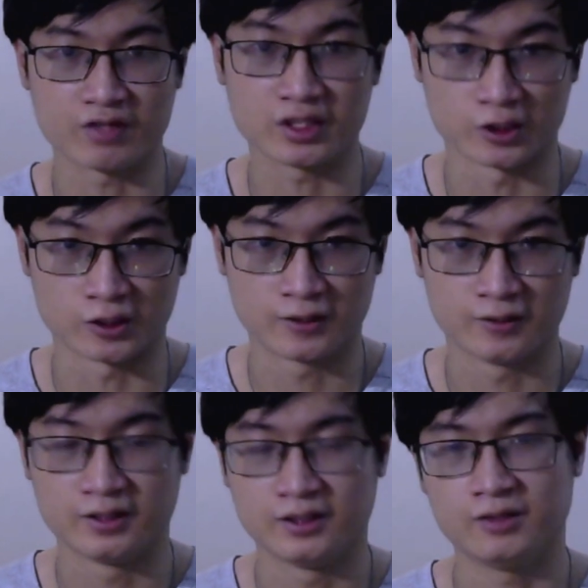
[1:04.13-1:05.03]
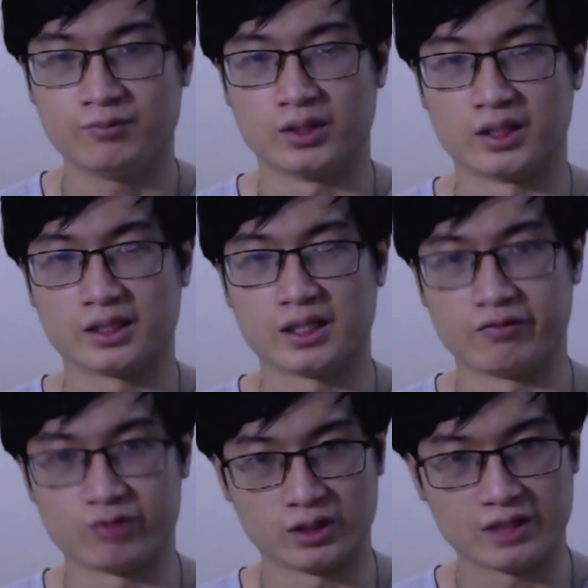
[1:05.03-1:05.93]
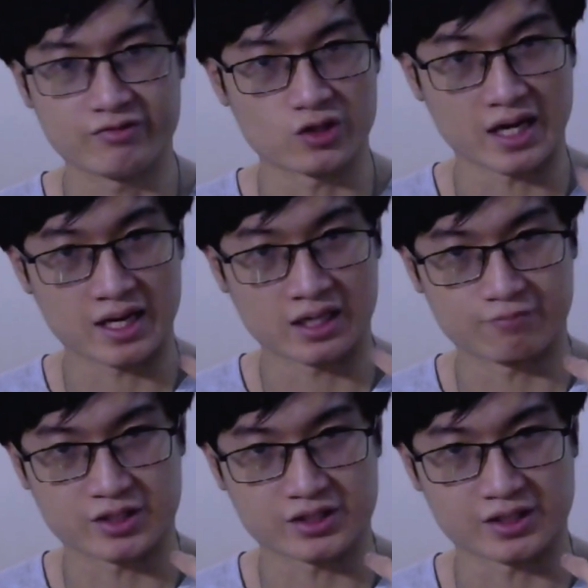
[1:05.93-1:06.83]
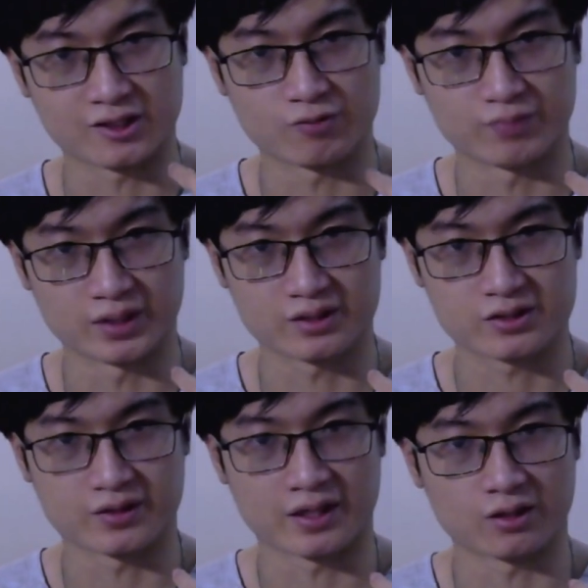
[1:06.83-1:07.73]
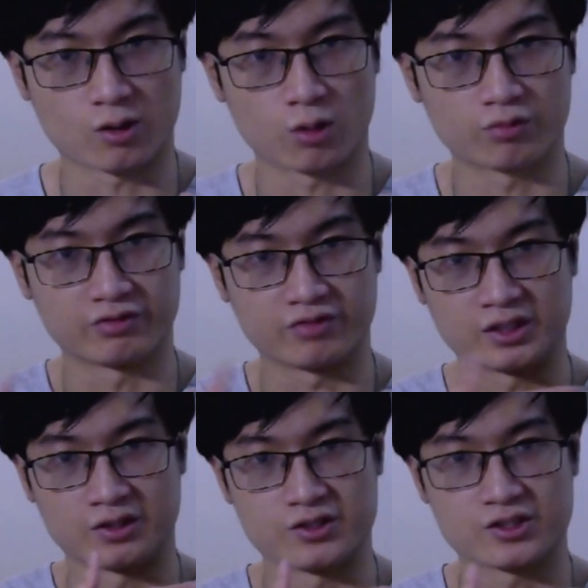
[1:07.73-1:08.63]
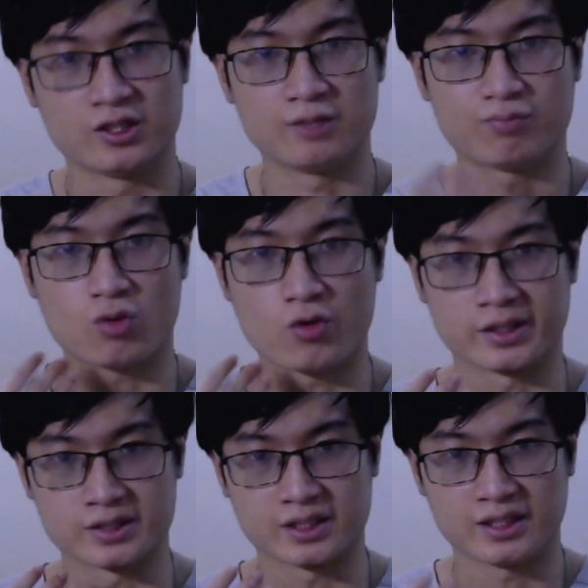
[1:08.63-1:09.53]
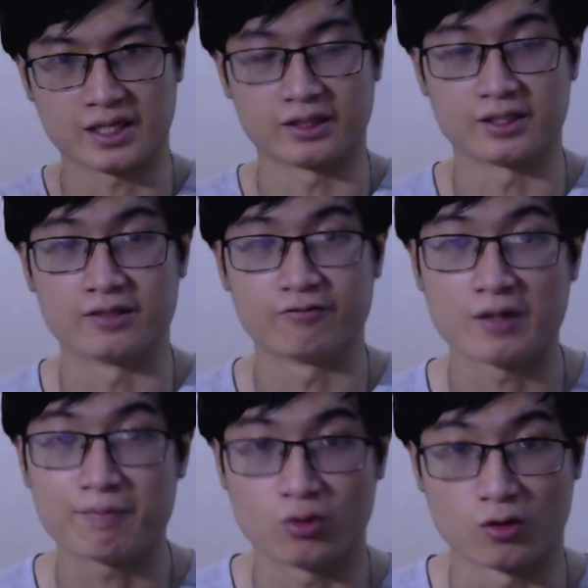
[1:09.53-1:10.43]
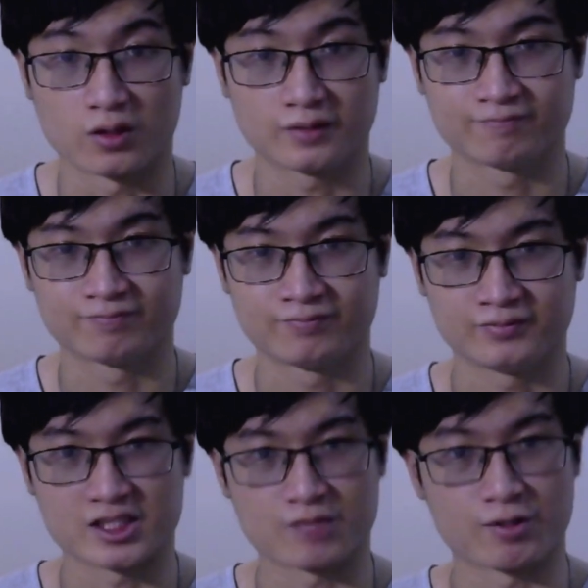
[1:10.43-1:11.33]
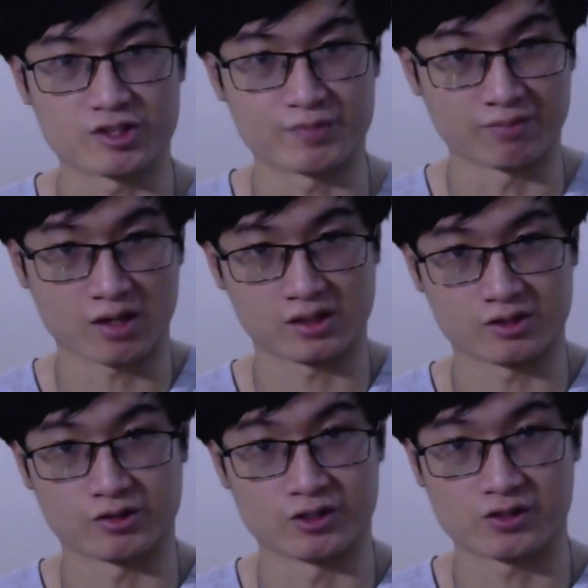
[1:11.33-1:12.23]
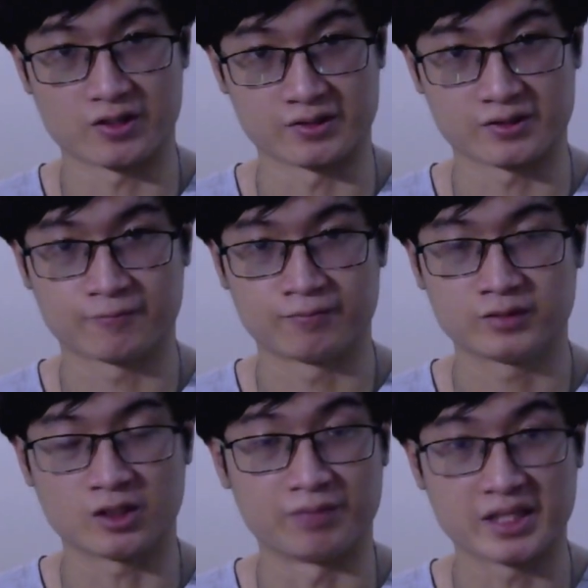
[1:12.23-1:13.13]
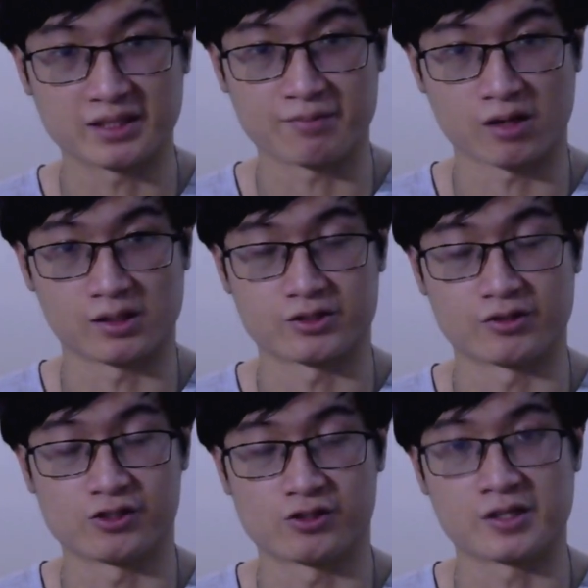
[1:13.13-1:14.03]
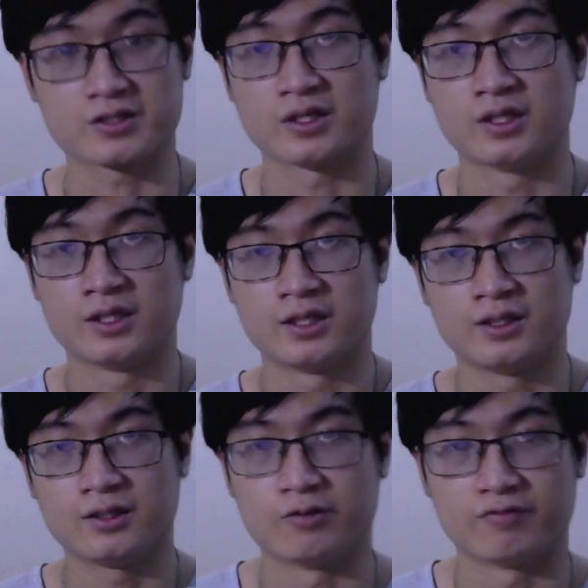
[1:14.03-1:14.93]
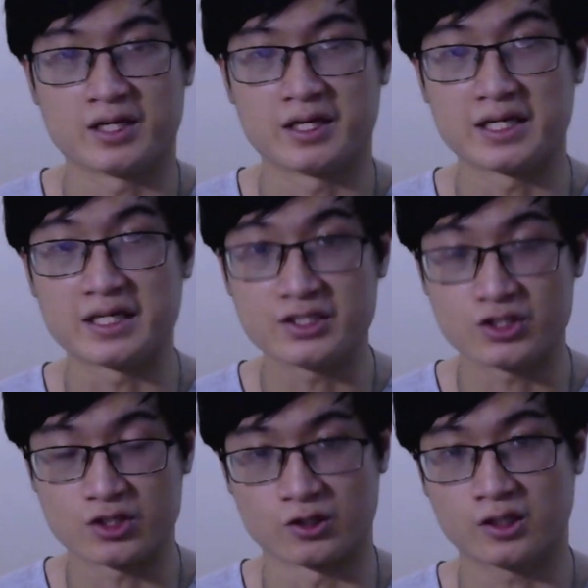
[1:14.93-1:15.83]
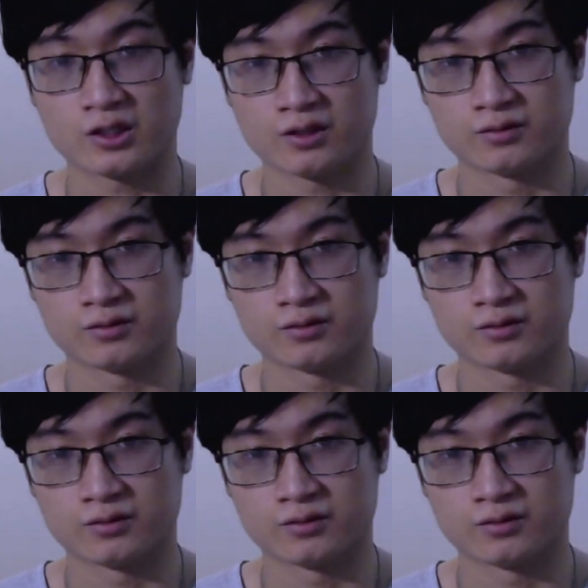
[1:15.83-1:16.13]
finger, but if you lift your hand up just a little bit so that all of the fingers point at the fretboard as opposed to being parallel to the strings, completely parallel to the strings, you'll find it easier